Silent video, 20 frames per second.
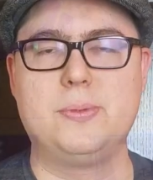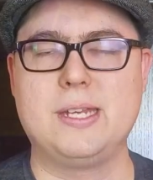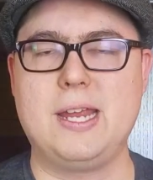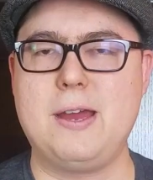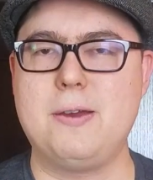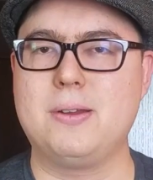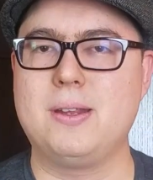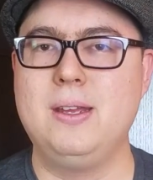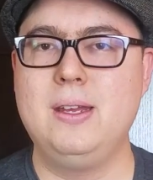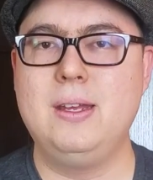
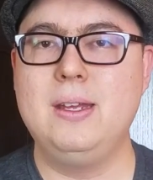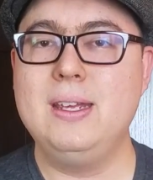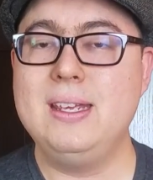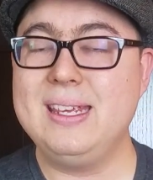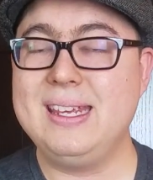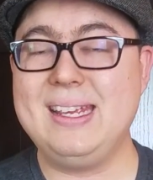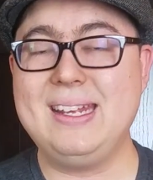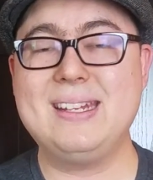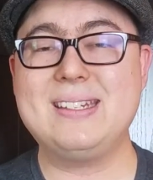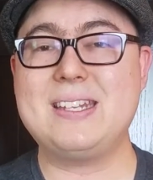out.
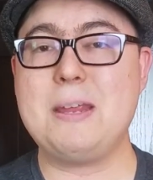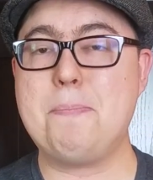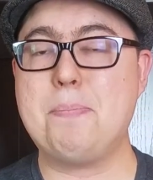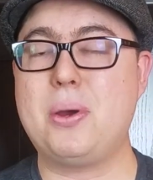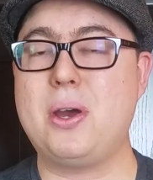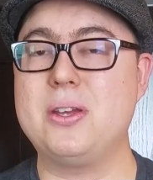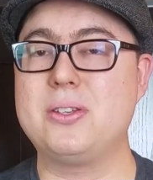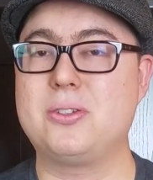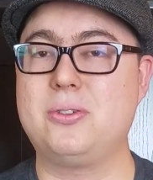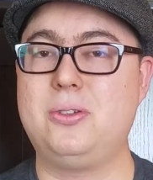It is a
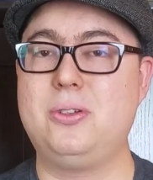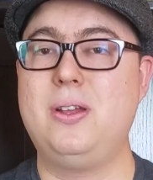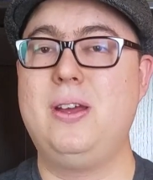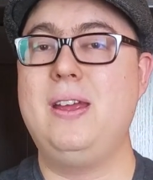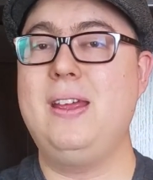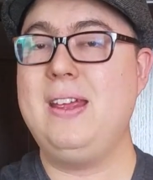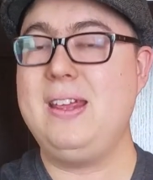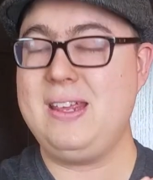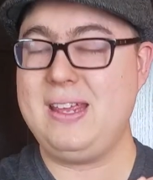puzzle